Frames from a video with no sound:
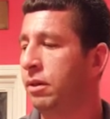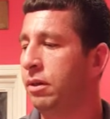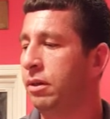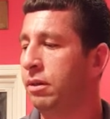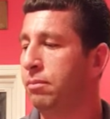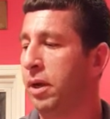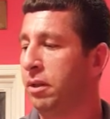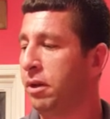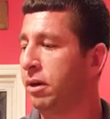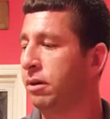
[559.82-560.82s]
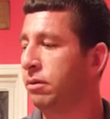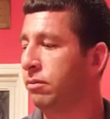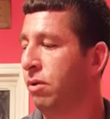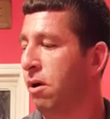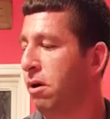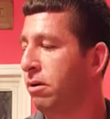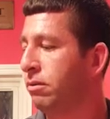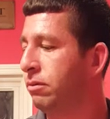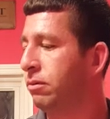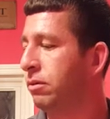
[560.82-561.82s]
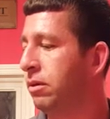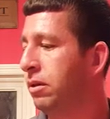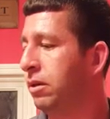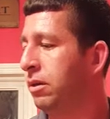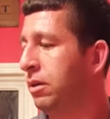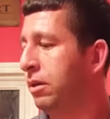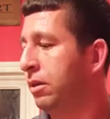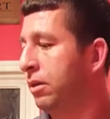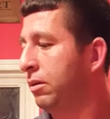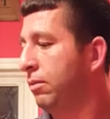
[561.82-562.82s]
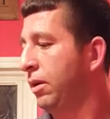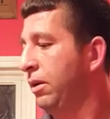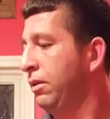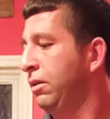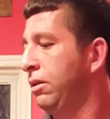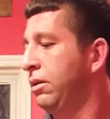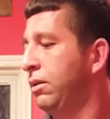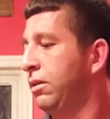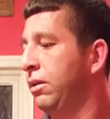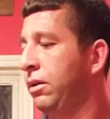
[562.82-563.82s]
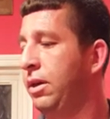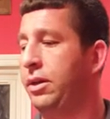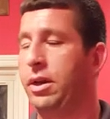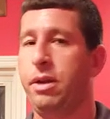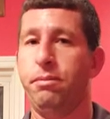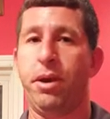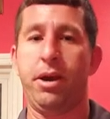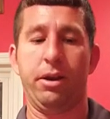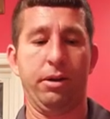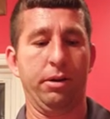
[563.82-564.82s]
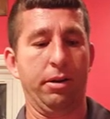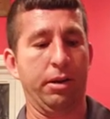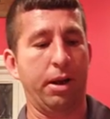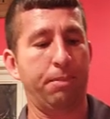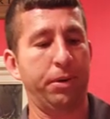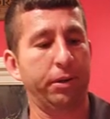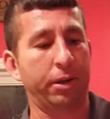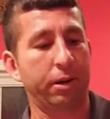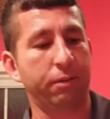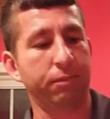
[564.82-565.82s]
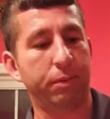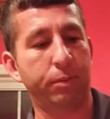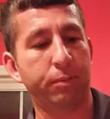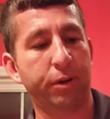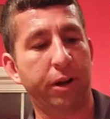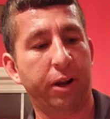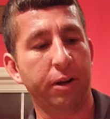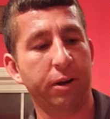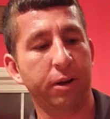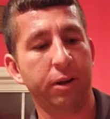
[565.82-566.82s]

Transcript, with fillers: uh, Bel Air Raw. He he came back, and I picked that up from him today.